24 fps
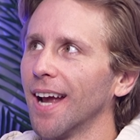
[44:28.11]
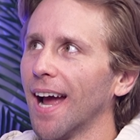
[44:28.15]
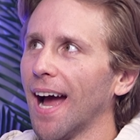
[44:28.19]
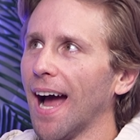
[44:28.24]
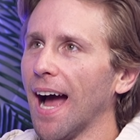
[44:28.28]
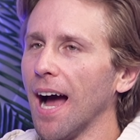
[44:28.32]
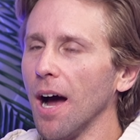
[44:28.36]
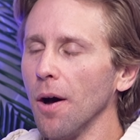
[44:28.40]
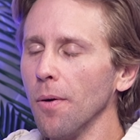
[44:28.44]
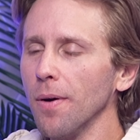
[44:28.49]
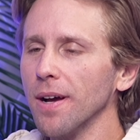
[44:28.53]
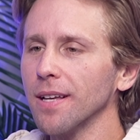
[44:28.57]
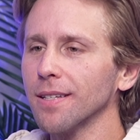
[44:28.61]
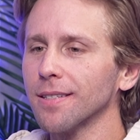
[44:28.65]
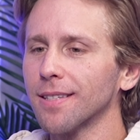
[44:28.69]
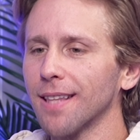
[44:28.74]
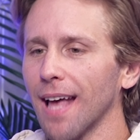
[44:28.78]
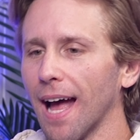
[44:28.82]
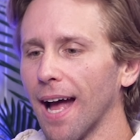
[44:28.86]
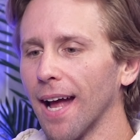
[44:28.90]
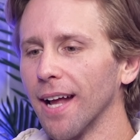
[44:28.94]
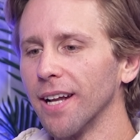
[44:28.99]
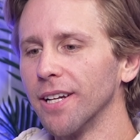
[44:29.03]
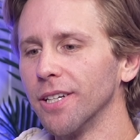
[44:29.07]
how has
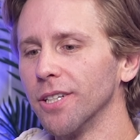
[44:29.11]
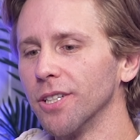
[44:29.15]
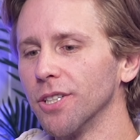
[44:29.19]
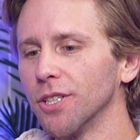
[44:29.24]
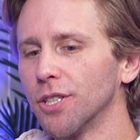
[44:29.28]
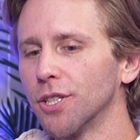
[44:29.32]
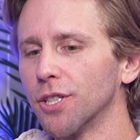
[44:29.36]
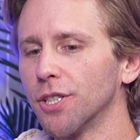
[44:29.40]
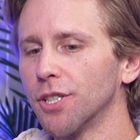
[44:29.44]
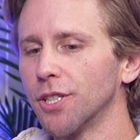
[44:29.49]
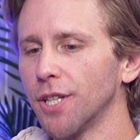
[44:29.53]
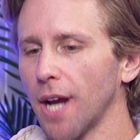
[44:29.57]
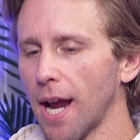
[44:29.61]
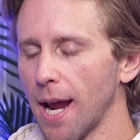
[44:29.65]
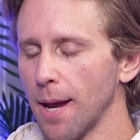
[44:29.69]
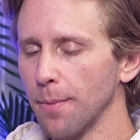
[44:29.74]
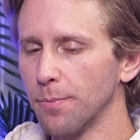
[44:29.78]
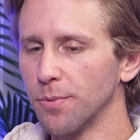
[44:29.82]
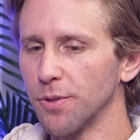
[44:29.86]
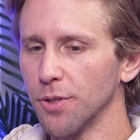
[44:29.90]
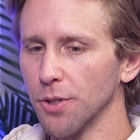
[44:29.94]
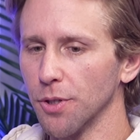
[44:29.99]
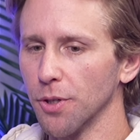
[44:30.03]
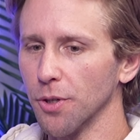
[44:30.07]
that
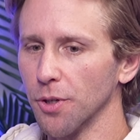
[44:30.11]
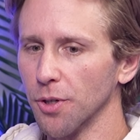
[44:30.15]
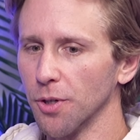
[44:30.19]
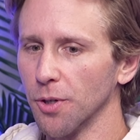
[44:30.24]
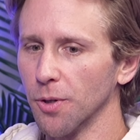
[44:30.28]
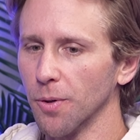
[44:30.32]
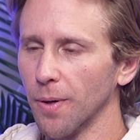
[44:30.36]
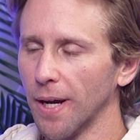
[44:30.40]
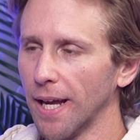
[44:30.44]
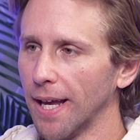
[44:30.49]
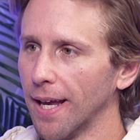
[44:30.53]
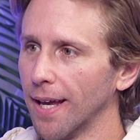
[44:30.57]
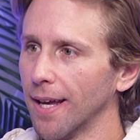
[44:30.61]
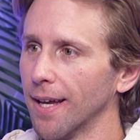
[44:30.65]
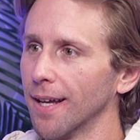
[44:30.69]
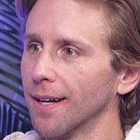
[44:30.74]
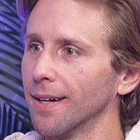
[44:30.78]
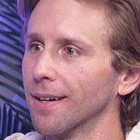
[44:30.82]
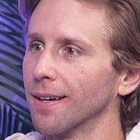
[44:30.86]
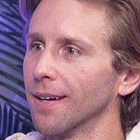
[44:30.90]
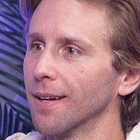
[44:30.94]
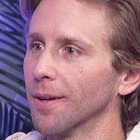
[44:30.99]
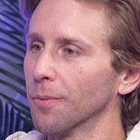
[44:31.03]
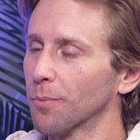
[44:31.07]
shaped you
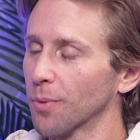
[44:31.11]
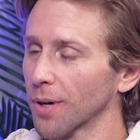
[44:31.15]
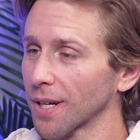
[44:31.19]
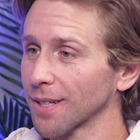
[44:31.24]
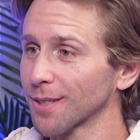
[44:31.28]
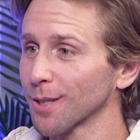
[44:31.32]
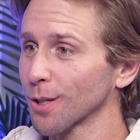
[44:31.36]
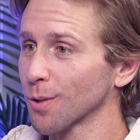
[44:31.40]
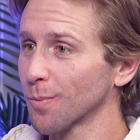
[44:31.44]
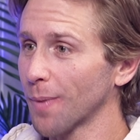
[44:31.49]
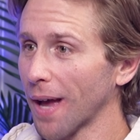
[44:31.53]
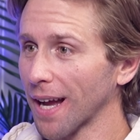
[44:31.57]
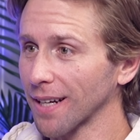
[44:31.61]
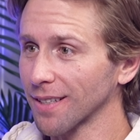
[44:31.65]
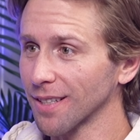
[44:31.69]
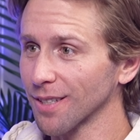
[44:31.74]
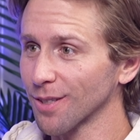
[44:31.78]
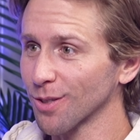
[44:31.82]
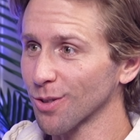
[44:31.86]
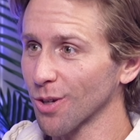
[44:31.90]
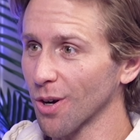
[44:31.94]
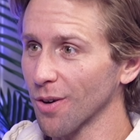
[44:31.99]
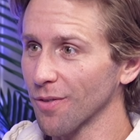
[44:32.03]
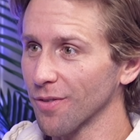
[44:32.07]
in it brings us back to
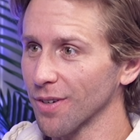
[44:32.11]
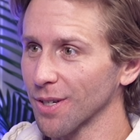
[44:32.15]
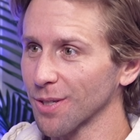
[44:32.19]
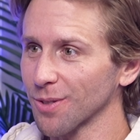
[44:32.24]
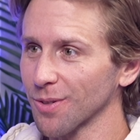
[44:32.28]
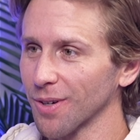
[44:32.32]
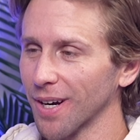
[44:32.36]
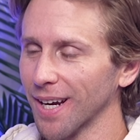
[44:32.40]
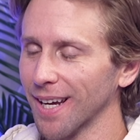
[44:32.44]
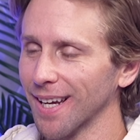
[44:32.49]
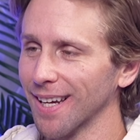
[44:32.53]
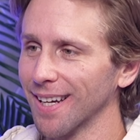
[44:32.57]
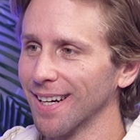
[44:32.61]
service, right?